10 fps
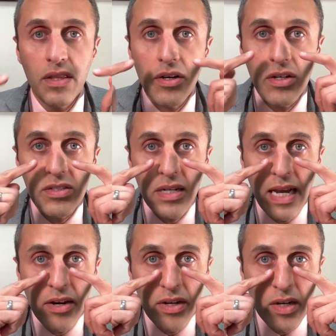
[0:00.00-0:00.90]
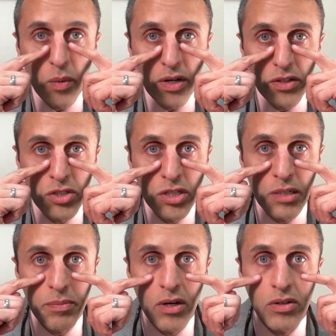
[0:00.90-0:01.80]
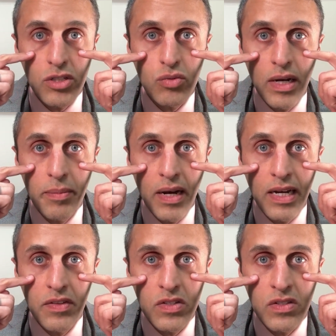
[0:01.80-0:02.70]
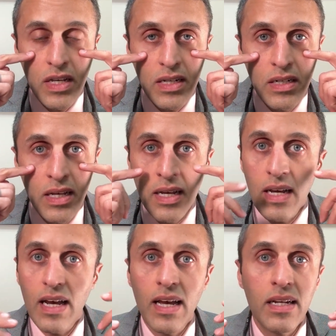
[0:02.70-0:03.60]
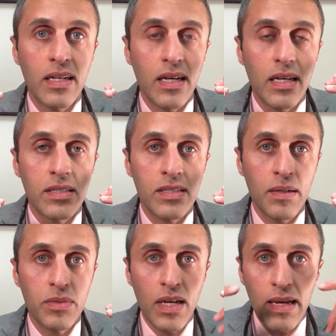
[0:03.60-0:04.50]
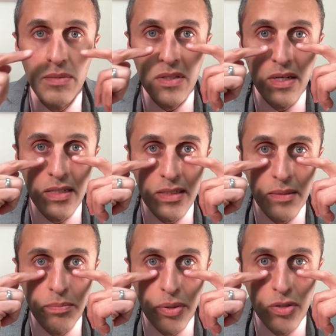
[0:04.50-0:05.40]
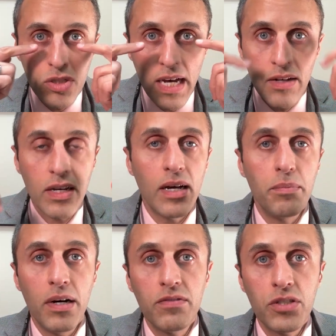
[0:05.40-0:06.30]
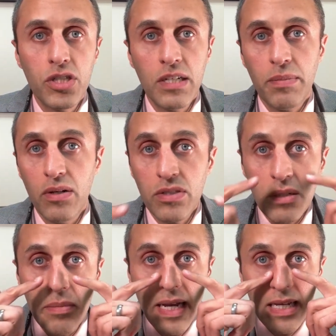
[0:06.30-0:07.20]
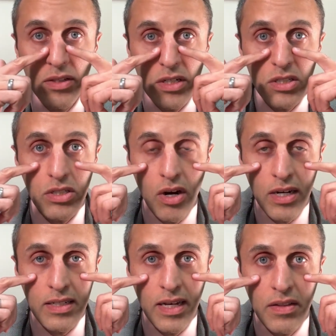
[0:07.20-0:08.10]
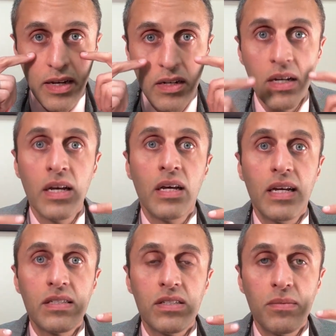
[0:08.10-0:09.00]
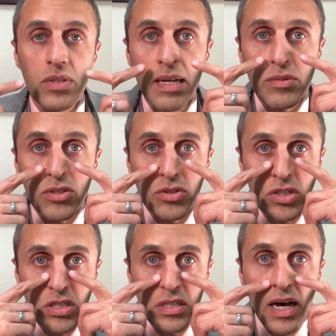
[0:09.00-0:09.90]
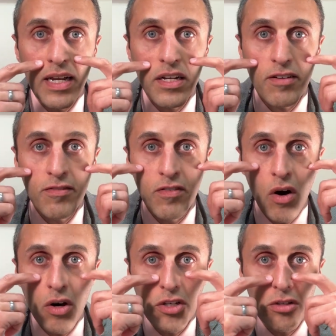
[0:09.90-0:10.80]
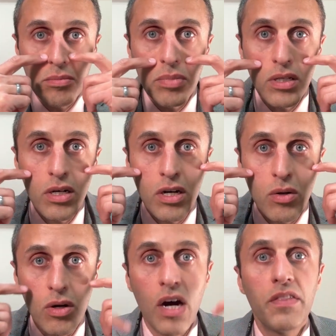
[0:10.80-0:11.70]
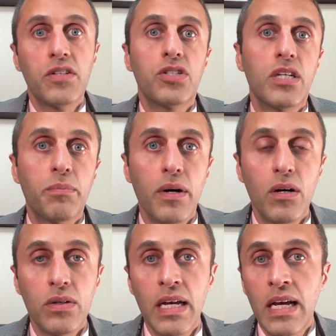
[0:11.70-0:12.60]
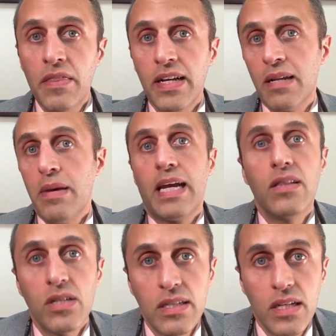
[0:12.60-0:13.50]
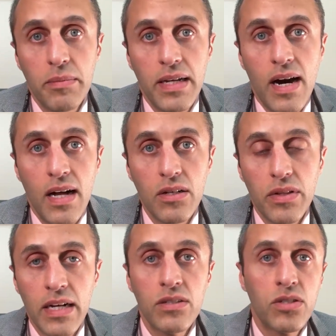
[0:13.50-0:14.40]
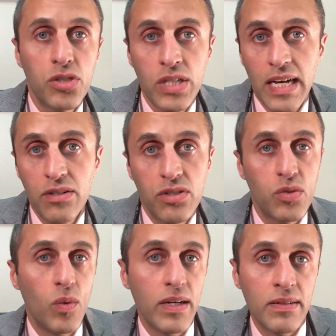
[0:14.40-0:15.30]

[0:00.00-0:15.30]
there is an area where the cheekbone is right behind the skin, and sometimes things can pooch out above the cheekbone to make it look dark down there, and sometimes there's just not enough volume below or on the cheekbone that can make it look a little bit hollow there. So shadows is one.